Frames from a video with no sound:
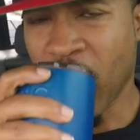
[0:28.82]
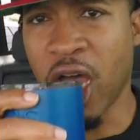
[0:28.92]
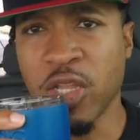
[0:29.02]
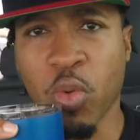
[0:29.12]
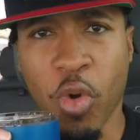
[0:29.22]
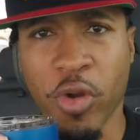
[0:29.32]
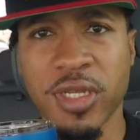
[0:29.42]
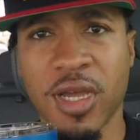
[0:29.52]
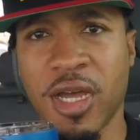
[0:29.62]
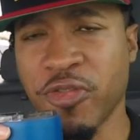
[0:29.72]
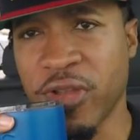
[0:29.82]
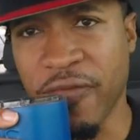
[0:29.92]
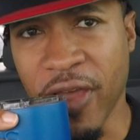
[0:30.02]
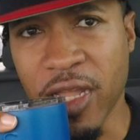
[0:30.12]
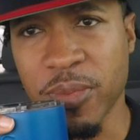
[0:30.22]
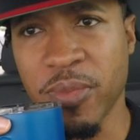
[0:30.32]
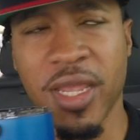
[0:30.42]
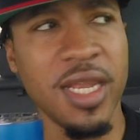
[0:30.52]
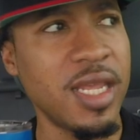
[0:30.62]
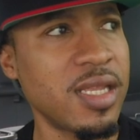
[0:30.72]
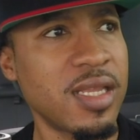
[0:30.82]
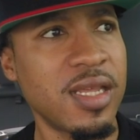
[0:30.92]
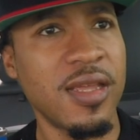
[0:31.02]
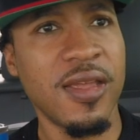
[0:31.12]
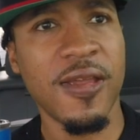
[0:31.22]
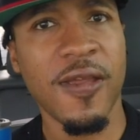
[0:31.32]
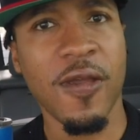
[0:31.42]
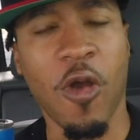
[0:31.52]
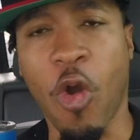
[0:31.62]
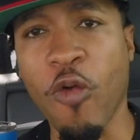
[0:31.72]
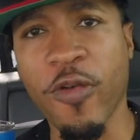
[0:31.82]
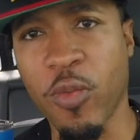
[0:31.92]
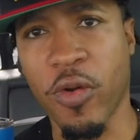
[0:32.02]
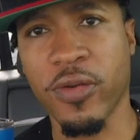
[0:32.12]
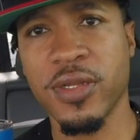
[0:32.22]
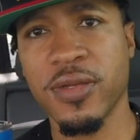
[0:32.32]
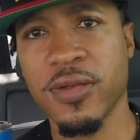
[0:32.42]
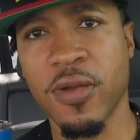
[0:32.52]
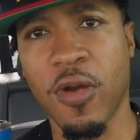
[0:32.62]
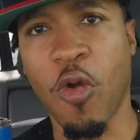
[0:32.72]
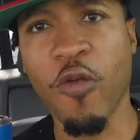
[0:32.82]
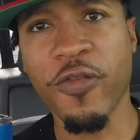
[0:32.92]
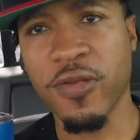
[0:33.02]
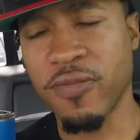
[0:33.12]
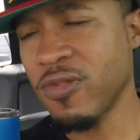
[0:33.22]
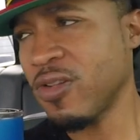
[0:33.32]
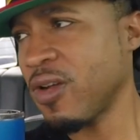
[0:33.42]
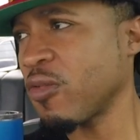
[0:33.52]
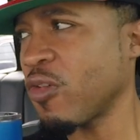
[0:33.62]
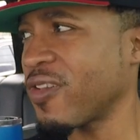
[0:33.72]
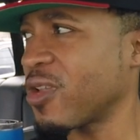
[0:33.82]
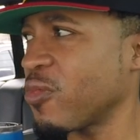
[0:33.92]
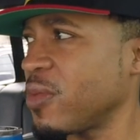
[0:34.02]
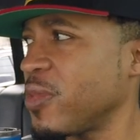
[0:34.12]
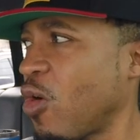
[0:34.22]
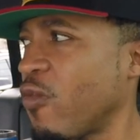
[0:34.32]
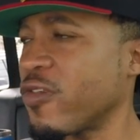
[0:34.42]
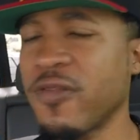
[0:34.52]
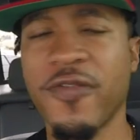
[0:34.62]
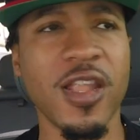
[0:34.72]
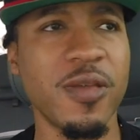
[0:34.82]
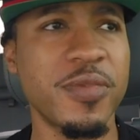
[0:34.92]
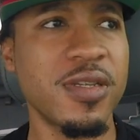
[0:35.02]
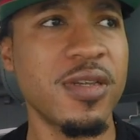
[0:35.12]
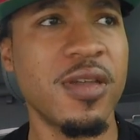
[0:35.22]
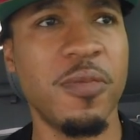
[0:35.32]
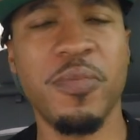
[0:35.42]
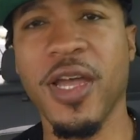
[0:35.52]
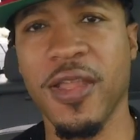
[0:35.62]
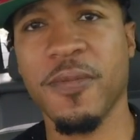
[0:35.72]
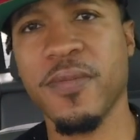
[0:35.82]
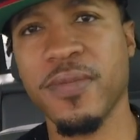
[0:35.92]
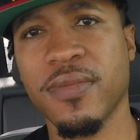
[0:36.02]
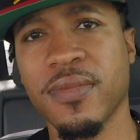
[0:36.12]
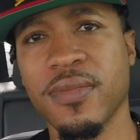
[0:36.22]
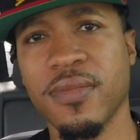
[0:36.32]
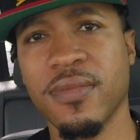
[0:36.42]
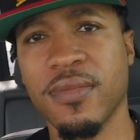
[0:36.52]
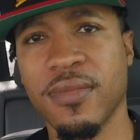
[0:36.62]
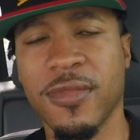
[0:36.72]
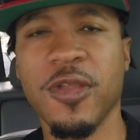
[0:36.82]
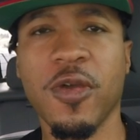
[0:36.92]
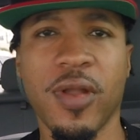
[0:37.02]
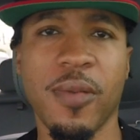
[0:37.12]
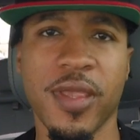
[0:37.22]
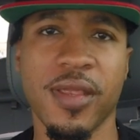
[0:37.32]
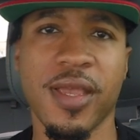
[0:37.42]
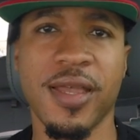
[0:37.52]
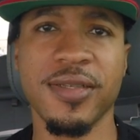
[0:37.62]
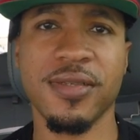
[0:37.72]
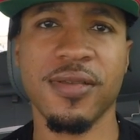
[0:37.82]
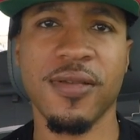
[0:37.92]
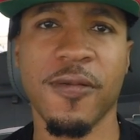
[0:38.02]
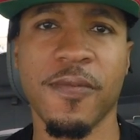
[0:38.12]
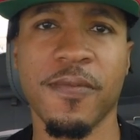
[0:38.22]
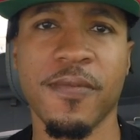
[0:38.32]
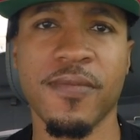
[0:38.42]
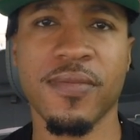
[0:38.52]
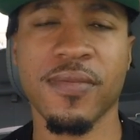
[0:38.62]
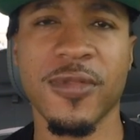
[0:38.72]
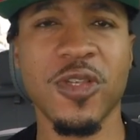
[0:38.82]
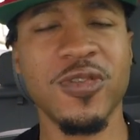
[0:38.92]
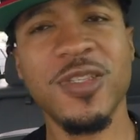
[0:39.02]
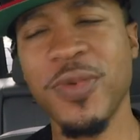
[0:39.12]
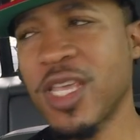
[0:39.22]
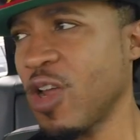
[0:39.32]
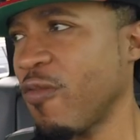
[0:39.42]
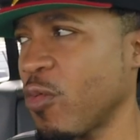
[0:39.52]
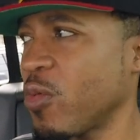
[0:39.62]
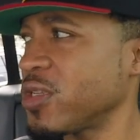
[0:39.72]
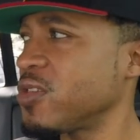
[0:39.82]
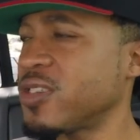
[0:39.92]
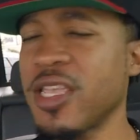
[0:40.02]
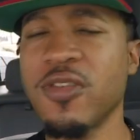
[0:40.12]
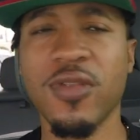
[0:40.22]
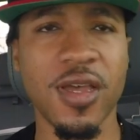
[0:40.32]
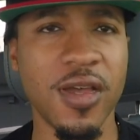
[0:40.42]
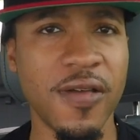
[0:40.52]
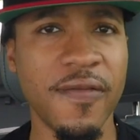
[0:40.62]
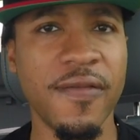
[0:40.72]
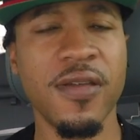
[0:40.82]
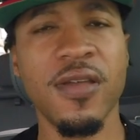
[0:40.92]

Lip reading: underworked, underdeveloped, meaning, or overworked, or I don't know if it can really be overdeveloped, but you know what I mean, guys. So just be careful with what you say you love,